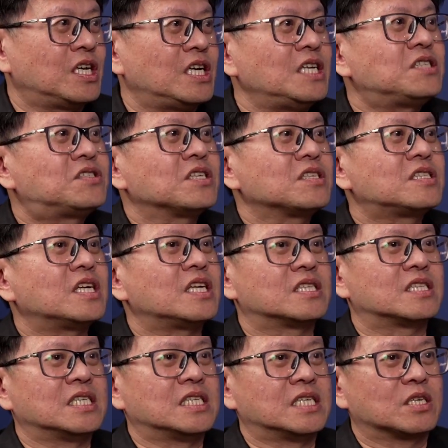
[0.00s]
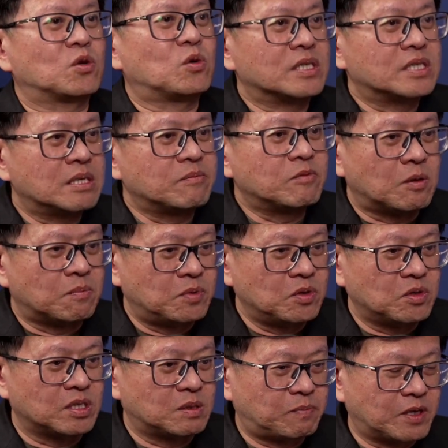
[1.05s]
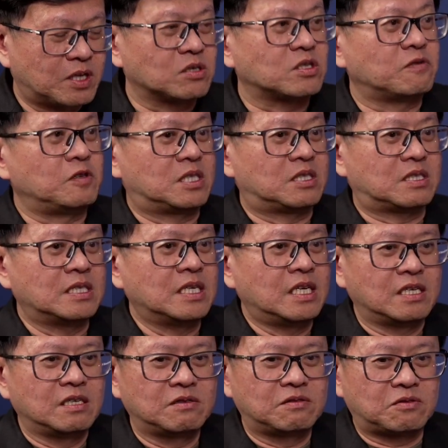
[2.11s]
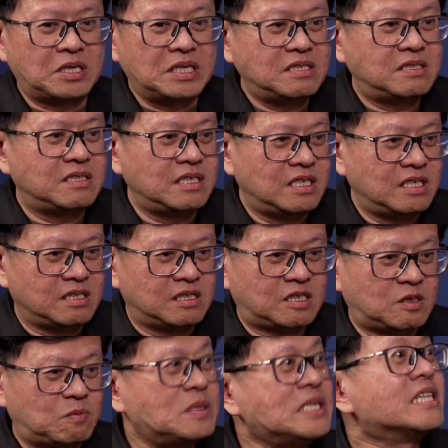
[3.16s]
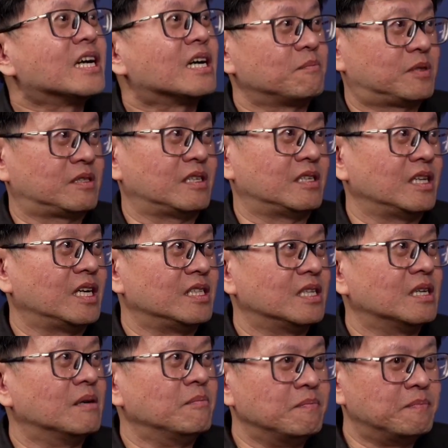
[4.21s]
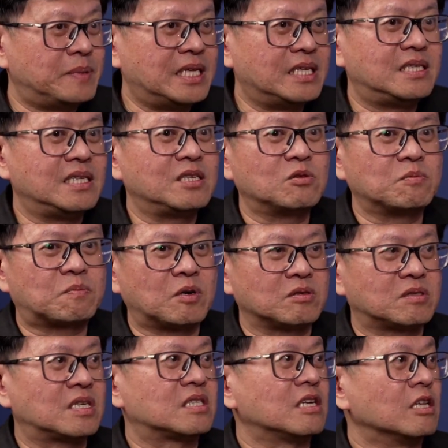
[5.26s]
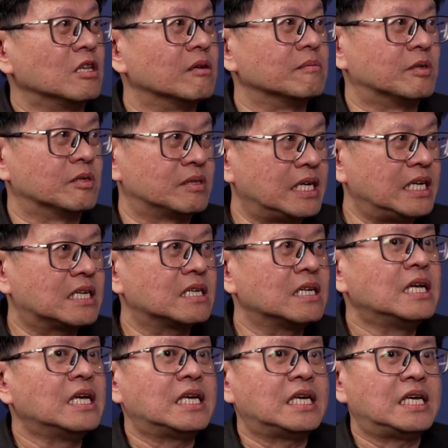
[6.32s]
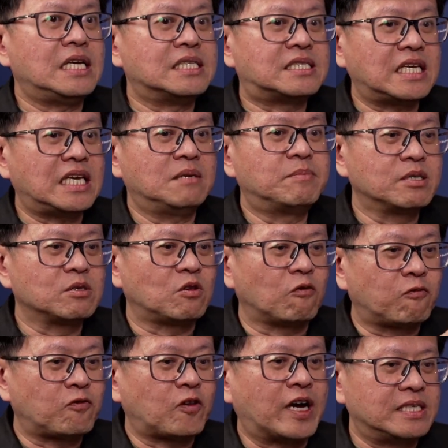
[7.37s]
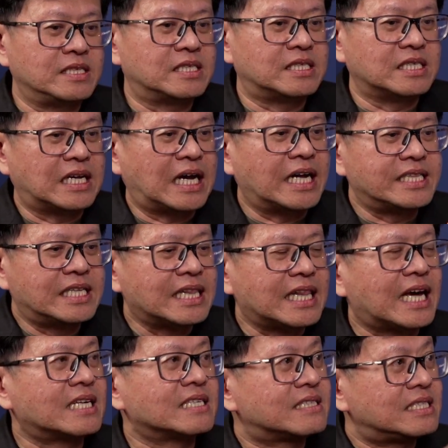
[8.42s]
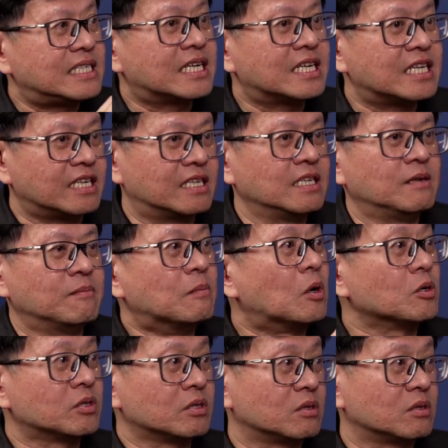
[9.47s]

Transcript: It's just that quantum computers, because of its crazy speed-ups and the ability to process a lot more data, is able to find the underlying cyclic models